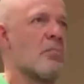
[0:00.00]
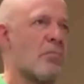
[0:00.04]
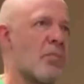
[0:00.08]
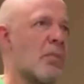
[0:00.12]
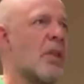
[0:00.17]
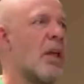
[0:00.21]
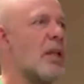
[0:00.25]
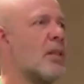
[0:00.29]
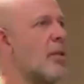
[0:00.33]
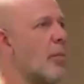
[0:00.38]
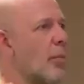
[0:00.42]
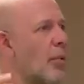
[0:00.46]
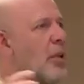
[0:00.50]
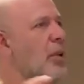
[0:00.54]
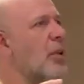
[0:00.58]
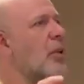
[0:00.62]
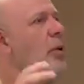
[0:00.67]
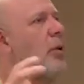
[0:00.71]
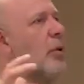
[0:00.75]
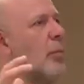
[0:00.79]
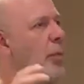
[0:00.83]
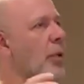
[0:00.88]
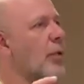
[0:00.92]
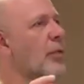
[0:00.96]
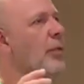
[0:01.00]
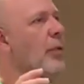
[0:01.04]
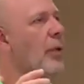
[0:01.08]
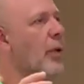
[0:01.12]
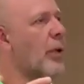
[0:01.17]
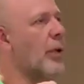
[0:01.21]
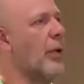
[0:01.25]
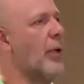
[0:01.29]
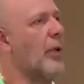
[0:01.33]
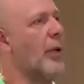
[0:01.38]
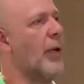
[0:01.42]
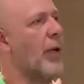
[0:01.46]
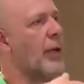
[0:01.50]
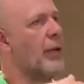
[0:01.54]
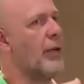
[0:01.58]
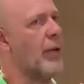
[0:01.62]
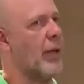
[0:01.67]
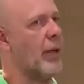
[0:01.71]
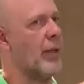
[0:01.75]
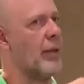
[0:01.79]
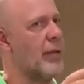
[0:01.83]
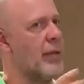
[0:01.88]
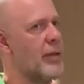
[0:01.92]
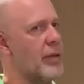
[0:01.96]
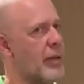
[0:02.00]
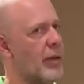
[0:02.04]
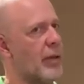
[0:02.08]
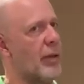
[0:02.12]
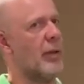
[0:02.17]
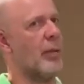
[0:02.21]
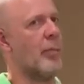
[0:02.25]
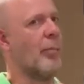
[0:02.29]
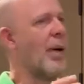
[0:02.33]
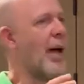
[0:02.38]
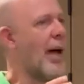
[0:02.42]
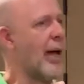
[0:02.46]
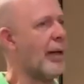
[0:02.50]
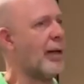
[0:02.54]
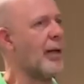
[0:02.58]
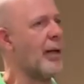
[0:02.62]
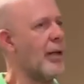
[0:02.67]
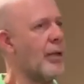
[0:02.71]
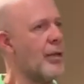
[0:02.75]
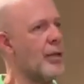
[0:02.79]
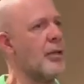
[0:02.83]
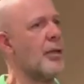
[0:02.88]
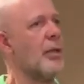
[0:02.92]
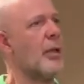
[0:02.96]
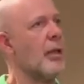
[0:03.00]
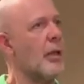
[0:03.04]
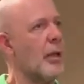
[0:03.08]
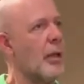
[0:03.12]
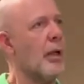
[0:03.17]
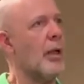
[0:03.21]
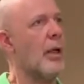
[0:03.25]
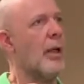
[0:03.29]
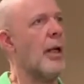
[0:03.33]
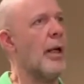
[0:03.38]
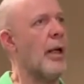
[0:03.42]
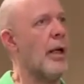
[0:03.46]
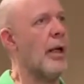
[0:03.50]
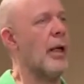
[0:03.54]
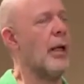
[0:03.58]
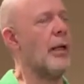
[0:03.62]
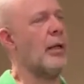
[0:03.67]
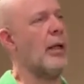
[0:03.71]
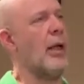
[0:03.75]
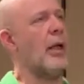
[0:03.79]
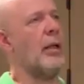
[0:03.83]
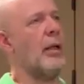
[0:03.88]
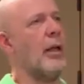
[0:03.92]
That's a pretty good portfolio right there. There's a little package, and